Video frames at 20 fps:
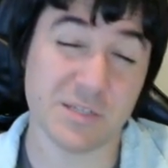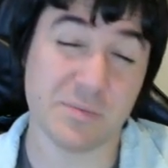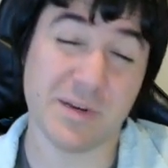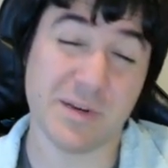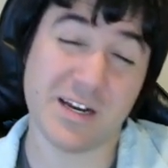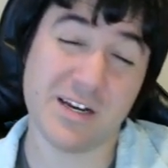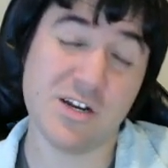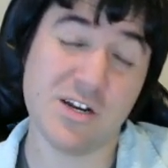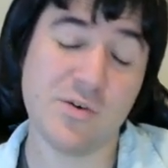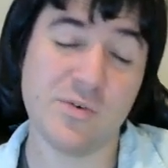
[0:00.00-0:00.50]
but
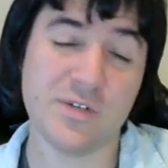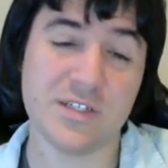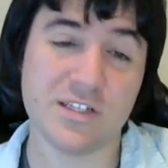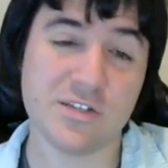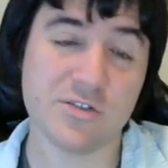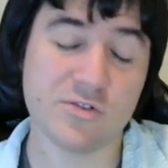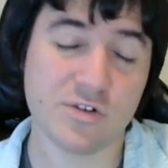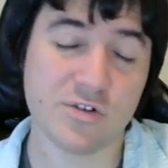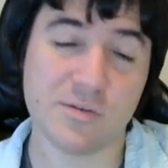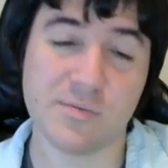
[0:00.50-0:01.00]
I know it's
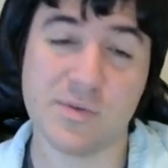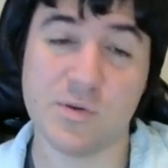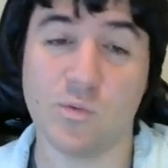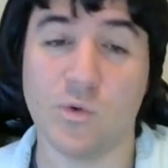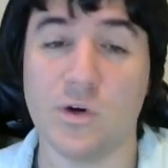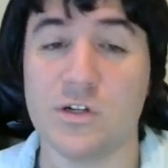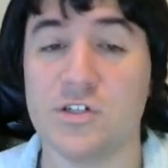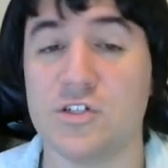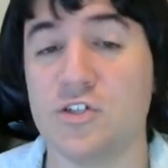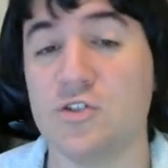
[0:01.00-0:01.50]
either going to be
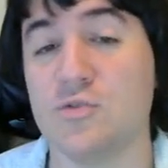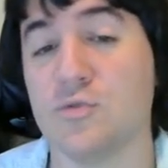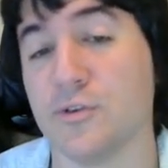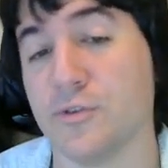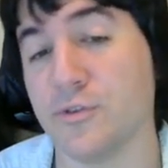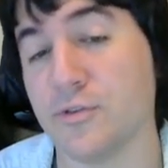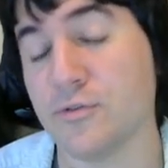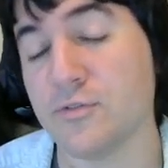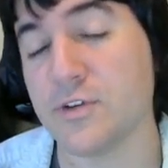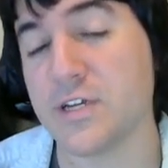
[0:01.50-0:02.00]
1, 2, or
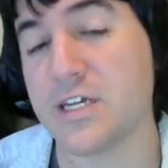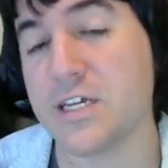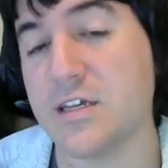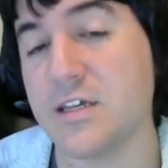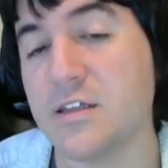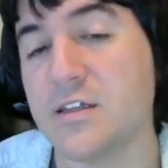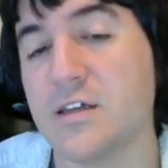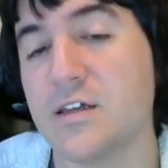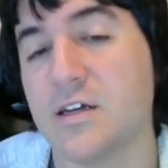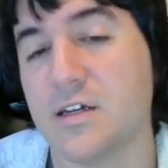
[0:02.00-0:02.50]
3,